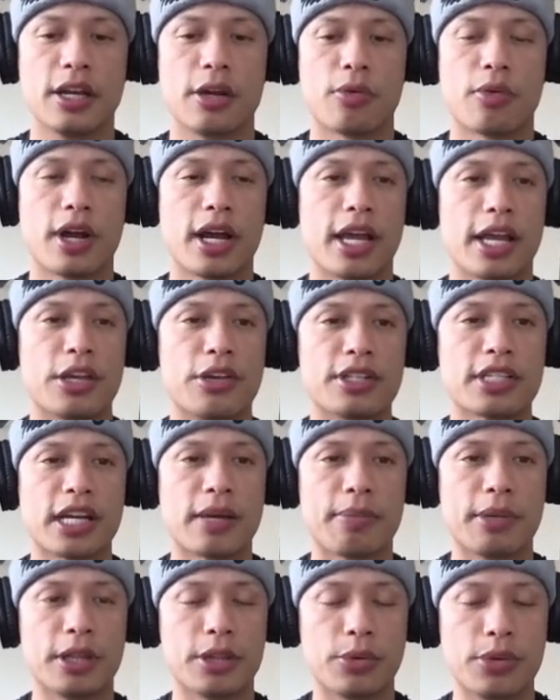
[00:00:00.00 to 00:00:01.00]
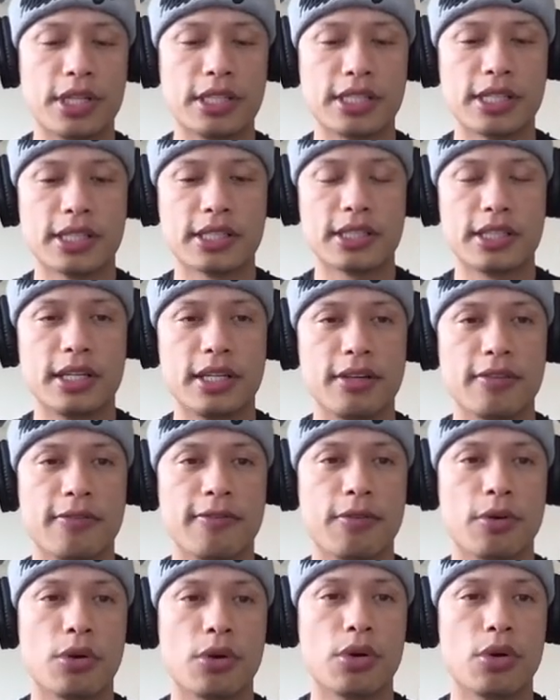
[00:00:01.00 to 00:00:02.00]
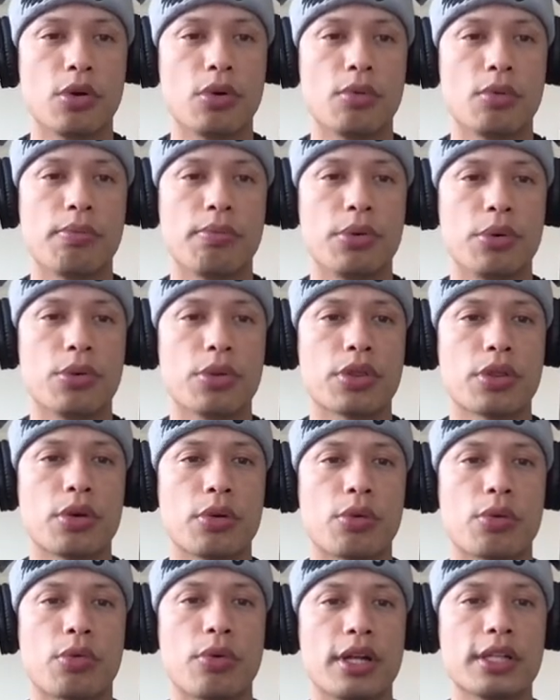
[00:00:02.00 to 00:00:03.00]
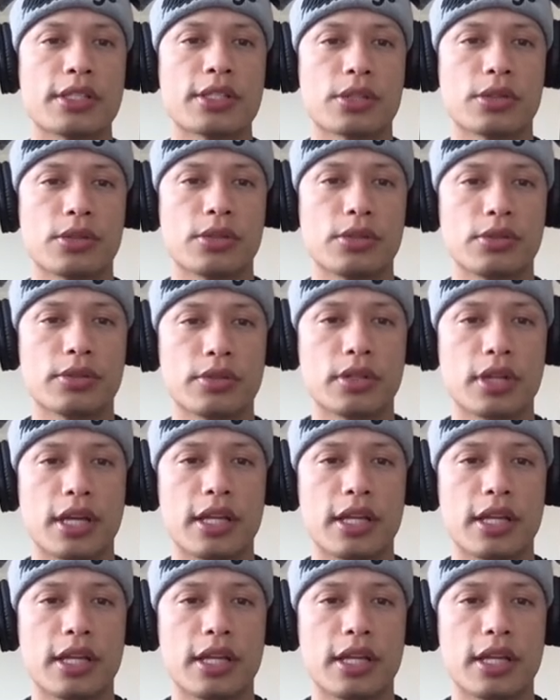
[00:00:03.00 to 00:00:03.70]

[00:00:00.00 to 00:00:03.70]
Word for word: right? And you type in three sixty photo booth rental